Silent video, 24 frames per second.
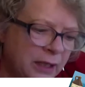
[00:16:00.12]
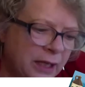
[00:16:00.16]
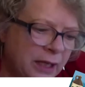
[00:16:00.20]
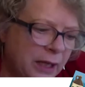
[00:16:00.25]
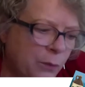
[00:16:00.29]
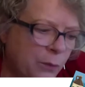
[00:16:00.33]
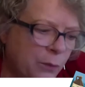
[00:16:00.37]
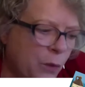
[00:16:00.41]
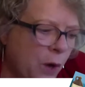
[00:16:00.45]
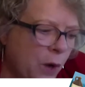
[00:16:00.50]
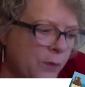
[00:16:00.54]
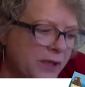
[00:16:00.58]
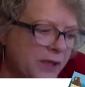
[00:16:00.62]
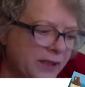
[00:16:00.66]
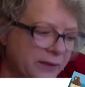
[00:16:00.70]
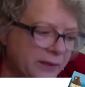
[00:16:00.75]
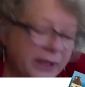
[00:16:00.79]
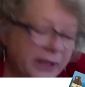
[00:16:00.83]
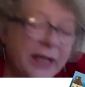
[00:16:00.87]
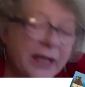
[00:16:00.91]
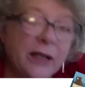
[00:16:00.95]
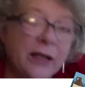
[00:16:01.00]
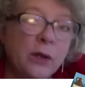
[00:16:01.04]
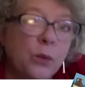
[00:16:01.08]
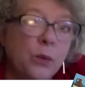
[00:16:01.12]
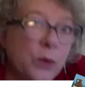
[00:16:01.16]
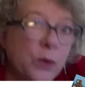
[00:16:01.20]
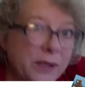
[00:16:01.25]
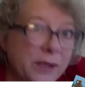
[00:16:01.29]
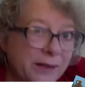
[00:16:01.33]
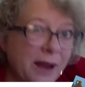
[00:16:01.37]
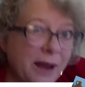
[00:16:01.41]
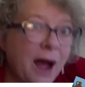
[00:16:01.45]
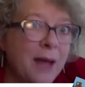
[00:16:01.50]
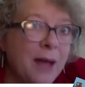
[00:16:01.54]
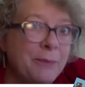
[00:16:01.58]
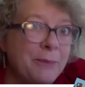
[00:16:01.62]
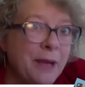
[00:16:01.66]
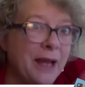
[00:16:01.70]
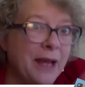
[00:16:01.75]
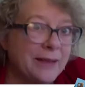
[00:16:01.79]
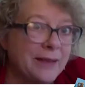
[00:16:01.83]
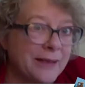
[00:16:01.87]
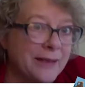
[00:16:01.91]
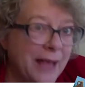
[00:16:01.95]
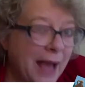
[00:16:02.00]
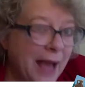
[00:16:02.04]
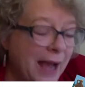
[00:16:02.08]
What was illegal was not
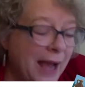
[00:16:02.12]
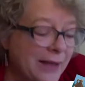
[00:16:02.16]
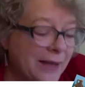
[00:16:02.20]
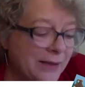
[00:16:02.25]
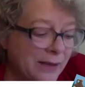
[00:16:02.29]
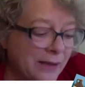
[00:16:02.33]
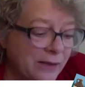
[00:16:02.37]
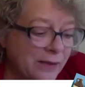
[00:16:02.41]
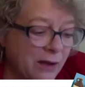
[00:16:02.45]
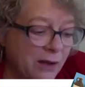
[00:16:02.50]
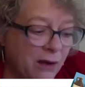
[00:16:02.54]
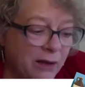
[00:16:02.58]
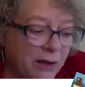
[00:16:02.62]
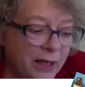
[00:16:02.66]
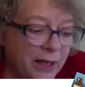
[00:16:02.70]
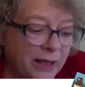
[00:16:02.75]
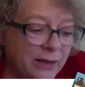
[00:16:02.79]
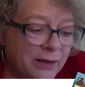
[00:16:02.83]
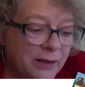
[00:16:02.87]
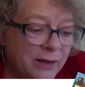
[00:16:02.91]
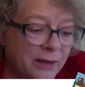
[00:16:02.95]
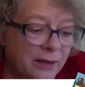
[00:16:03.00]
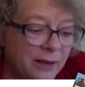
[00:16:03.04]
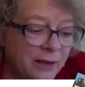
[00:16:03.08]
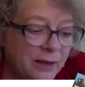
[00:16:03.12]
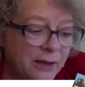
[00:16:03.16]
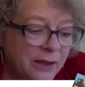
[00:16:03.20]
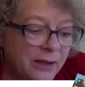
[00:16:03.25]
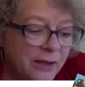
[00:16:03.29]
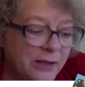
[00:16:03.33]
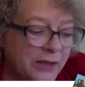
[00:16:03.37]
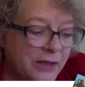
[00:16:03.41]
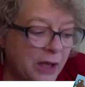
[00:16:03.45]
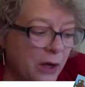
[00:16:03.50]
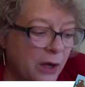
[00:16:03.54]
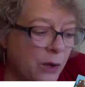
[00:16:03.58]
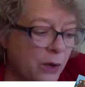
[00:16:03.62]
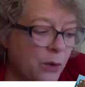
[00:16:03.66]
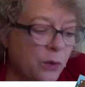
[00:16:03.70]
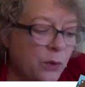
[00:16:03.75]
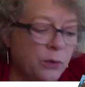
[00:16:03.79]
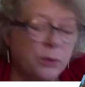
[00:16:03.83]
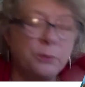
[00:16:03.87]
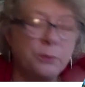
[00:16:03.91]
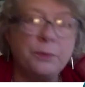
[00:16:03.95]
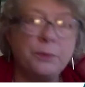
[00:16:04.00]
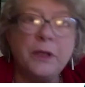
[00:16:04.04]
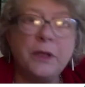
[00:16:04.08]
paying the taxes on it.
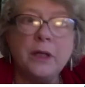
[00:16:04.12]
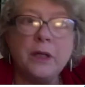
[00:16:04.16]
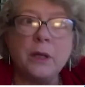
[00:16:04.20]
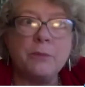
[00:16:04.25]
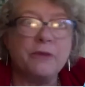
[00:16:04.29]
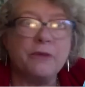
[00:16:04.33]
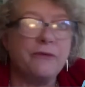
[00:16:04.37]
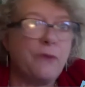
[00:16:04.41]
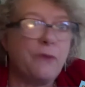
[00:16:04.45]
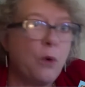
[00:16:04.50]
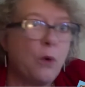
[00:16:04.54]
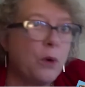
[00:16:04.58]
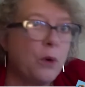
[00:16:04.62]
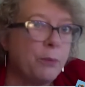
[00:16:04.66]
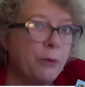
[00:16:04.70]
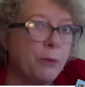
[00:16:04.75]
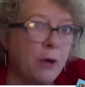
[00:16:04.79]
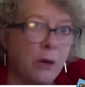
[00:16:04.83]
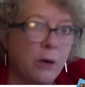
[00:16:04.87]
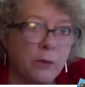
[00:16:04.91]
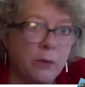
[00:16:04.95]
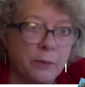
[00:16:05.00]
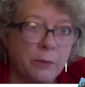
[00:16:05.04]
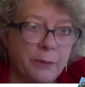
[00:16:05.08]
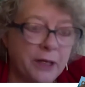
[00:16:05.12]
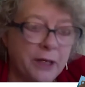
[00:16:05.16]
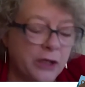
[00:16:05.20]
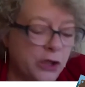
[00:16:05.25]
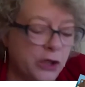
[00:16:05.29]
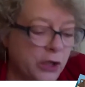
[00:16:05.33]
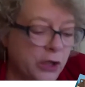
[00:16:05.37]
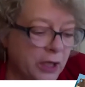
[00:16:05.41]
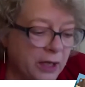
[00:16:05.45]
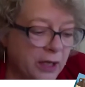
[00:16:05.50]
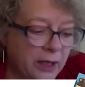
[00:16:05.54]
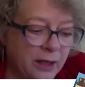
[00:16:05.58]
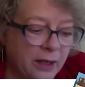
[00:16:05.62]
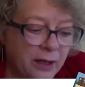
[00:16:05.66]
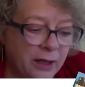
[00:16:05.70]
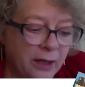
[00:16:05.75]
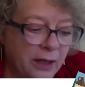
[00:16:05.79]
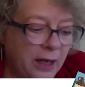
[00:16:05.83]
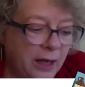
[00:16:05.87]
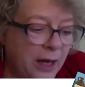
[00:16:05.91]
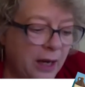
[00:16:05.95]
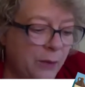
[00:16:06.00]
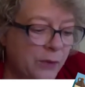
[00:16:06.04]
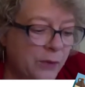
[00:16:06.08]
So, you know, before prohibition,
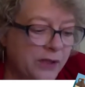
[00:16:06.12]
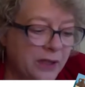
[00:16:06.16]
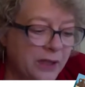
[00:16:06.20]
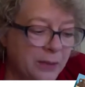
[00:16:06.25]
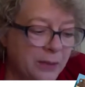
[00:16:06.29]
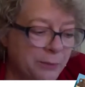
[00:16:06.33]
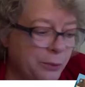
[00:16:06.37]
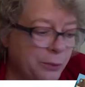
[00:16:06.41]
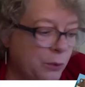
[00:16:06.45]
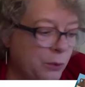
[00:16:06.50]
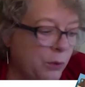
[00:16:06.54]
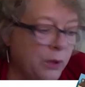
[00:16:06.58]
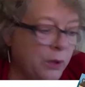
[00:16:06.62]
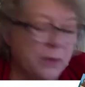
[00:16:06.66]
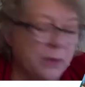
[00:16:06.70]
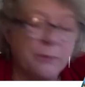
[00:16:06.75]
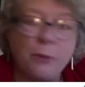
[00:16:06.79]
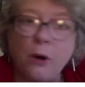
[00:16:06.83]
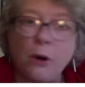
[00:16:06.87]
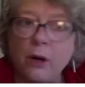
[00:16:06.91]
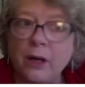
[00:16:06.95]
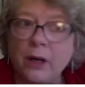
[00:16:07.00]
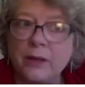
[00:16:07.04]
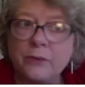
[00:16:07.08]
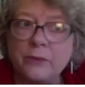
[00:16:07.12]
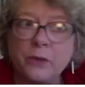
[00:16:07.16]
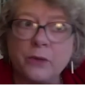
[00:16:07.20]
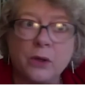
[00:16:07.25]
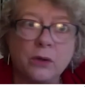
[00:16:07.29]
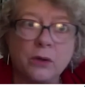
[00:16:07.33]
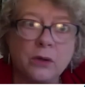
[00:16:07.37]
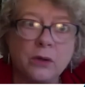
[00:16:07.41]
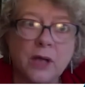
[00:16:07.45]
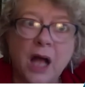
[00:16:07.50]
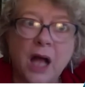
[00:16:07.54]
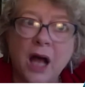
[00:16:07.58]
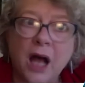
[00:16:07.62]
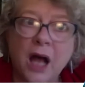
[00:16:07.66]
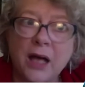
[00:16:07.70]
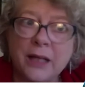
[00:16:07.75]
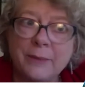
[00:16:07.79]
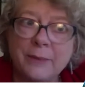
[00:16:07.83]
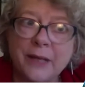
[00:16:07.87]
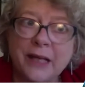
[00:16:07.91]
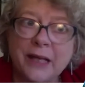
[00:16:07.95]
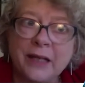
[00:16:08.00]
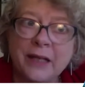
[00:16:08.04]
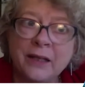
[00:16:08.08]
it was an important part of the rural
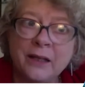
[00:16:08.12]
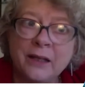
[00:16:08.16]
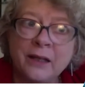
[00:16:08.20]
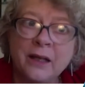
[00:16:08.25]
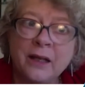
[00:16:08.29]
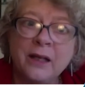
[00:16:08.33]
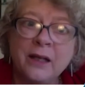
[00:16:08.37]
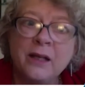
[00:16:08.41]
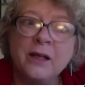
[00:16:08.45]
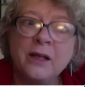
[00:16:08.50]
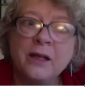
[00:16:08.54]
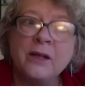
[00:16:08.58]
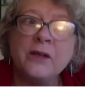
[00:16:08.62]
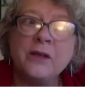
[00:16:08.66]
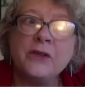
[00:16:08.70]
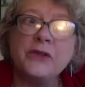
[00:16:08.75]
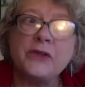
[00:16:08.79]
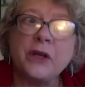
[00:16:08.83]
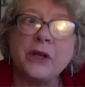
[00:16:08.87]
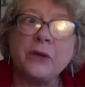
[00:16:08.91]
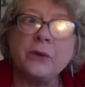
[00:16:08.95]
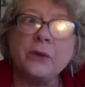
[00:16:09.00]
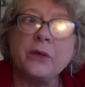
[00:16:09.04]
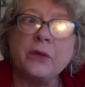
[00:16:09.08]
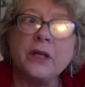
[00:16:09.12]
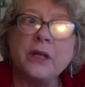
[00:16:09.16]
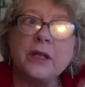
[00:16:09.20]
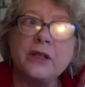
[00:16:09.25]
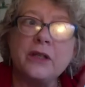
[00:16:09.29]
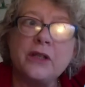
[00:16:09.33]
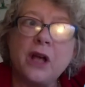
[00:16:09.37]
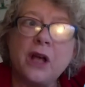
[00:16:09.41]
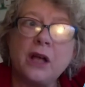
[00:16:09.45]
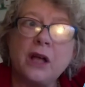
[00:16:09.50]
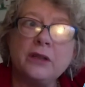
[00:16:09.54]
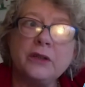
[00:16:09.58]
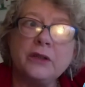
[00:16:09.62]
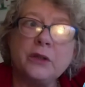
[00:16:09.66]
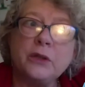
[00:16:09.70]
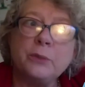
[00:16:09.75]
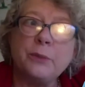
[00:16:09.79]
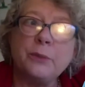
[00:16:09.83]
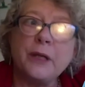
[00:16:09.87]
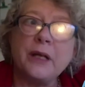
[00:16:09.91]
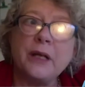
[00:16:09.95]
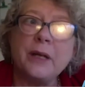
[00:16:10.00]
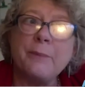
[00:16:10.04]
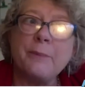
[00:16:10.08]
economy so can you talk a little
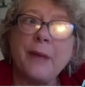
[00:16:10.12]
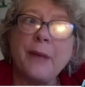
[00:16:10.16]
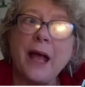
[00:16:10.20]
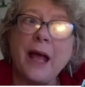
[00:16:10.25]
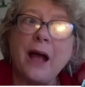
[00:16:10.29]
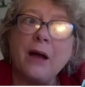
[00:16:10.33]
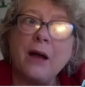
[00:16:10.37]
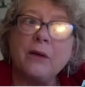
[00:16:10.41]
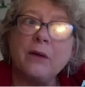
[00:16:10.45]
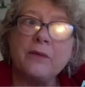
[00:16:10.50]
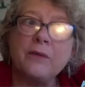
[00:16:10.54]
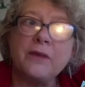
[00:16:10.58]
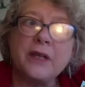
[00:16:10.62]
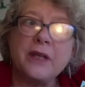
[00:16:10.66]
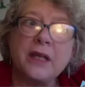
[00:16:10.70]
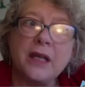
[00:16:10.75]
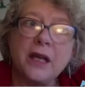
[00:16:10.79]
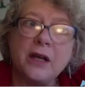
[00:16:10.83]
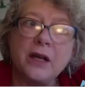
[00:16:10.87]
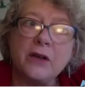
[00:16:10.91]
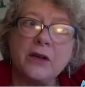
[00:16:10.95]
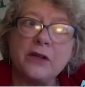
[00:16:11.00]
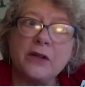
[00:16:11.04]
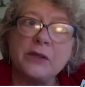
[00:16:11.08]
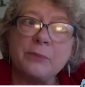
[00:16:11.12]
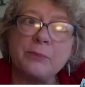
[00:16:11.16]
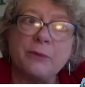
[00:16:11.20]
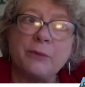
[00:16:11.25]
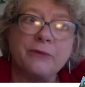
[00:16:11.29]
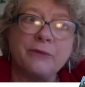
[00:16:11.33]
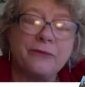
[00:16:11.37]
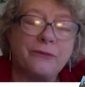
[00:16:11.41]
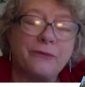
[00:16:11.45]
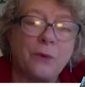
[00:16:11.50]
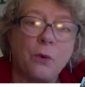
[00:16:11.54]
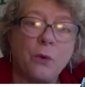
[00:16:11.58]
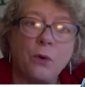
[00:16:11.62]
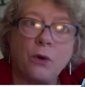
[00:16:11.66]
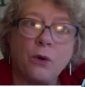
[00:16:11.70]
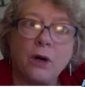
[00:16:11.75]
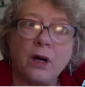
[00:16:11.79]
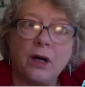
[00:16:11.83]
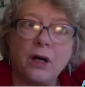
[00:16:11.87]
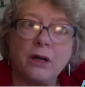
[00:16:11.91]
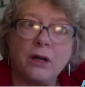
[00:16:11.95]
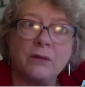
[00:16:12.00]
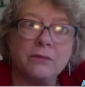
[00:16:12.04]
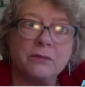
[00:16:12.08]
bit about the years
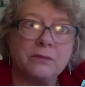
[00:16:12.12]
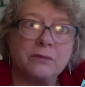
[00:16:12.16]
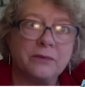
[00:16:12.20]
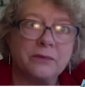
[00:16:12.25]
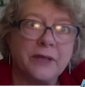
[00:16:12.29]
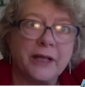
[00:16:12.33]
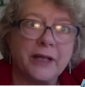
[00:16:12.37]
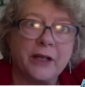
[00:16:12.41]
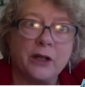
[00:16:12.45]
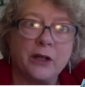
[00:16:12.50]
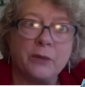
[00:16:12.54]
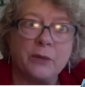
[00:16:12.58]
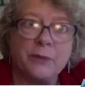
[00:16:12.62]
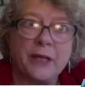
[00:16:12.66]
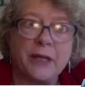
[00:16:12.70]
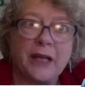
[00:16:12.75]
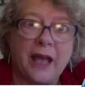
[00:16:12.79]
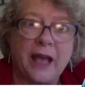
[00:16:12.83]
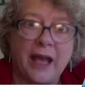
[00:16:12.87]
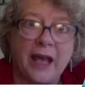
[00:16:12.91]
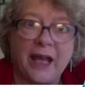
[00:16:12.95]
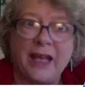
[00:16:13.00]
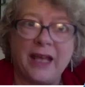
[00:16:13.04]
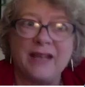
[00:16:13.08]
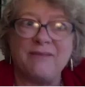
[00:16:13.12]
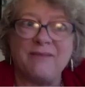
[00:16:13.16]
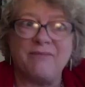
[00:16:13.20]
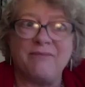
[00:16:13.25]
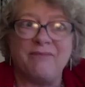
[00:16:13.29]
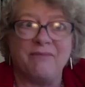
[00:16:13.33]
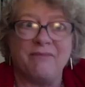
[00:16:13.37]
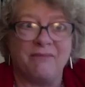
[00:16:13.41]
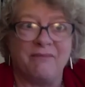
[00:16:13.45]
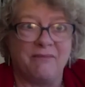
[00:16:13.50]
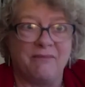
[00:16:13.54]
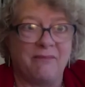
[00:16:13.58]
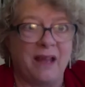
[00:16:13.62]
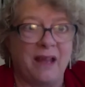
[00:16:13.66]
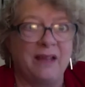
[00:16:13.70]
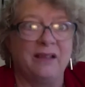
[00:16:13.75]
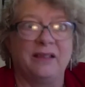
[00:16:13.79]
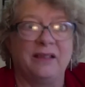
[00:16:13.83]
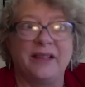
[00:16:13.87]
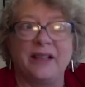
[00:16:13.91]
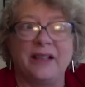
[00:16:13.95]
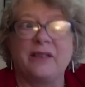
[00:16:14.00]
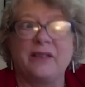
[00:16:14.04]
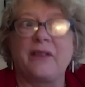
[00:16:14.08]
before liquor became an
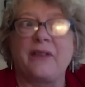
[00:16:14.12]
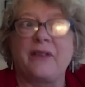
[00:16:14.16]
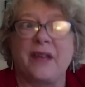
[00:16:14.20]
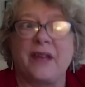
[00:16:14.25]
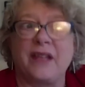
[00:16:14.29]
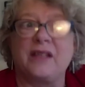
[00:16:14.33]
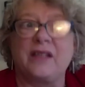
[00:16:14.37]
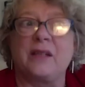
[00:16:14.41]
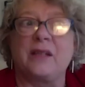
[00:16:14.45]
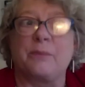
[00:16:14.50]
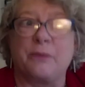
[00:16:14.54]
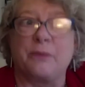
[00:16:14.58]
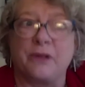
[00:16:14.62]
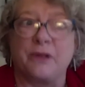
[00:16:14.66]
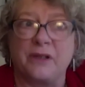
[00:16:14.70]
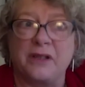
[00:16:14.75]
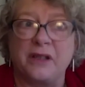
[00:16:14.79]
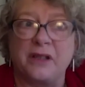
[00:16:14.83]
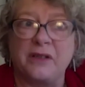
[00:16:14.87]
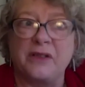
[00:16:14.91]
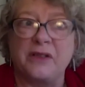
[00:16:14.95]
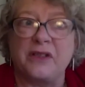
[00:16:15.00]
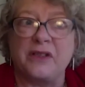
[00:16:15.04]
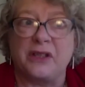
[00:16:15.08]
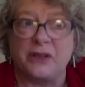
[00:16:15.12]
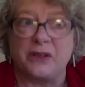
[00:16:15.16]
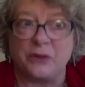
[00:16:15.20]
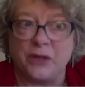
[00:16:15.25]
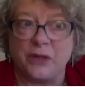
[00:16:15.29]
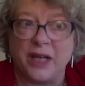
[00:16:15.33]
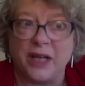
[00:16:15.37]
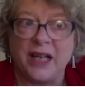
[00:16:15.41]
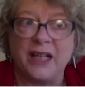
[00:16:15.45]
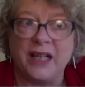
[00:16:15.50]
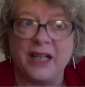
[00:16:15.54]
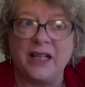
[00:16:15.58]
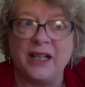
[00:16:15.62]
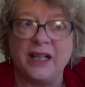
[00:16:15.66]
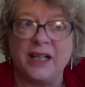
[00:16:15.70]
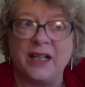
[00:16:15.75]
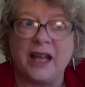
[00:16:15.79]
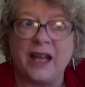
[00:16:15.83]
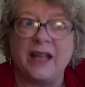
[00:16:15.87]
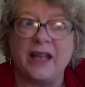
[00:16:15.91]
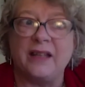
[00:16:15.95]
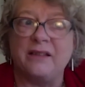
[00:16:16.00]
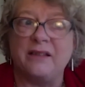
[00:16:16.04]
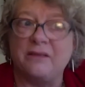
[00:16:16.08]
illegal thing to produce to drink
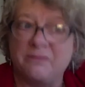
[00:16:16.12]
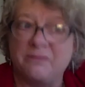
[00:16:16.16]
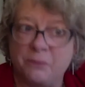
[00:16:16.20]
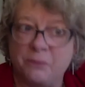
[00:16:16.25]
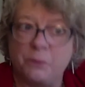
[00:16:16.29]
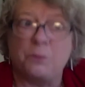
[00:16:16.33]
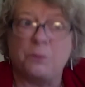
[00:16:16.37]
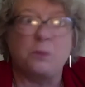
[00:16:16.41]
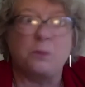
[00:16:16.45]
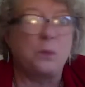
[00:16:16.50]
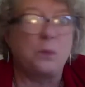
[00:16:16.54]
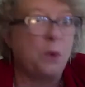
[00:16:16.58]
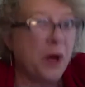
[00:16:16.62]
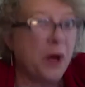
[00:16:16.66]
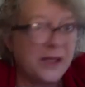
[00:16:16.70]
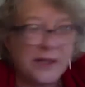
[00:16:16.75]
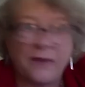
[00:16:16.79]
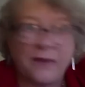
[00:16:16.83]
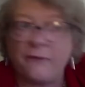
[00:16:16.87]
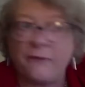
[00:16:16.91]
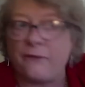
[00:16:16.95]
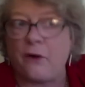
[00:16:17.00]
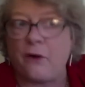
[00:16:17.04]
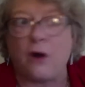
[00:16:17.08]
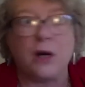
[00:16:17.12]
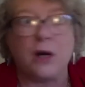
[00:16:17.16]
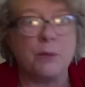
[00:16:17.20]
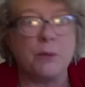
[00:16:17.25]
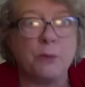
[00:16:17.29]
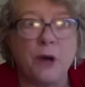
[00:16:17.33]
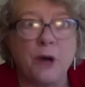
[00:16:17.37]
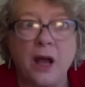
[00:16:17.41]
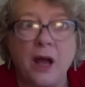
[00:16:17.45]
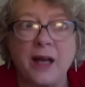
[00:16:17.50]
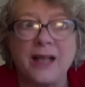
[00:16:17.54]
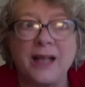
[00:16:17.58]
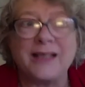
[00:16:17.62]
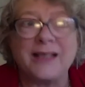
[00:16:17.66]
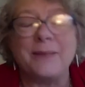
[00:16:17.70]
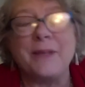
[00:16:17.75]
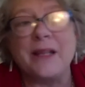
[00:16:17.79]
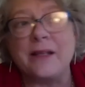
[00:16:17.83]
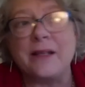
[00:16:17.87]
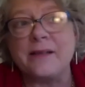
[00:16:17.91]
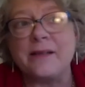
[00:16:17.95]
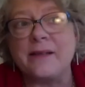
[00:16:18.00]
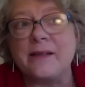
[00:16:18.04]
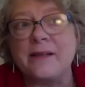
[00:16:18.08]
and was a farm product? I
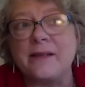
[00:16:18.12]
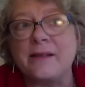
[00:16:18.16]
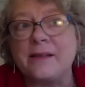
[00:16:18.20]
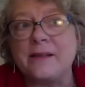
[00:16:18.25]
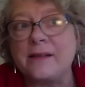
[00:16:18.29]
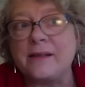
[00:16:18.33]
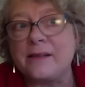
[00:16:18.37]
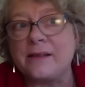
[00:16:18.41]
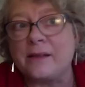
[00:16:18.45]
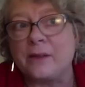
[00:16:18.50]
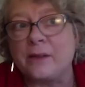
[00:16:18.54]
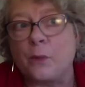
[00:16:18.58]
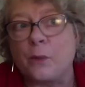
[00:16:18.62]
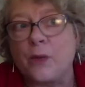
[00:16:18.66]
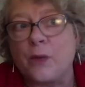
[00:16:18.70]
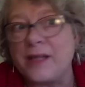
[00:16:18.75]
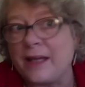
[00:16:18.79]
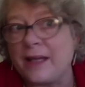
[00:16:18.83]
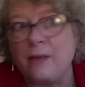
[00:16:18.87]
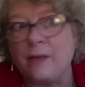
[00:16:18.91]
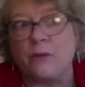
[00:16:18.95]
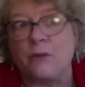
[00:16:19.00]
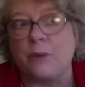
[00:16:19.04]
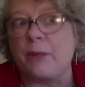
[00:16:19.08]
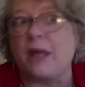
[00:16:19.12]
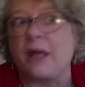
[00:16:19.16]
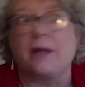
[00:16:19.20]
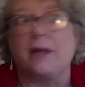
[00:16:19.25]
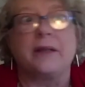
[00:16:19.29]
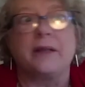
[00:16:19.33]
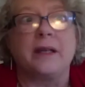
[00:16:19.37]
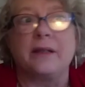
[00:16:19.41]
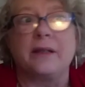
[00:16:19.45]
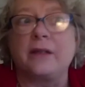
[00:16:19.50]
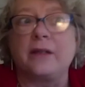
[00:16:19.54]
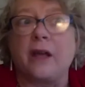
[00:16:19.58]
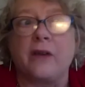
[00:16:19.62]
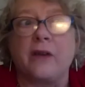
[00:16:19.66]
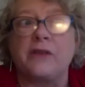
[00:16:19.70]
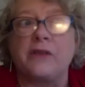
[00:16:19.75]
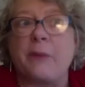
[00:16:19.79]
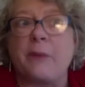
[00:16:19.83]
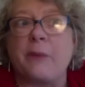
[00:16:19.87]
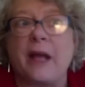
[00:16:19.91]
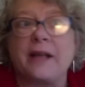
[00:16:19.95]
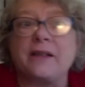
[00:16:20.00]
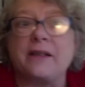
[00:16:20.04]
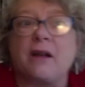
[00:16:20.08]
mean, this is the whiskey rebellion goes
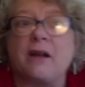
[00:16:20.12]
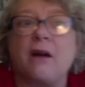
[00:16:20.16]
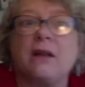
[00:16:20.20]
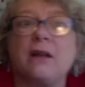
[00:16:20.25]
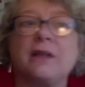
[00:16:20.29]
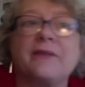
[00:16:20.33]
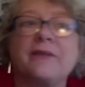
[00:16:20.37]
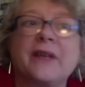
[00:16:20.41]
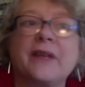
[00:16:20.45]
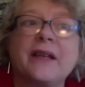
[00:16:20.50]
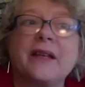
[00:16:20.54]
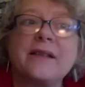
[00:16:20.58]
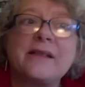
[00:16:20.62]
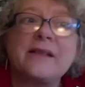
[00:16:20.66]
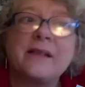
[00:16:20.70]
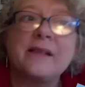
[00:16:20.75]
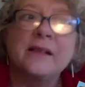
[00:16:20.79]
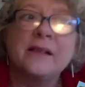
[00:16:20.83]
back to all of this.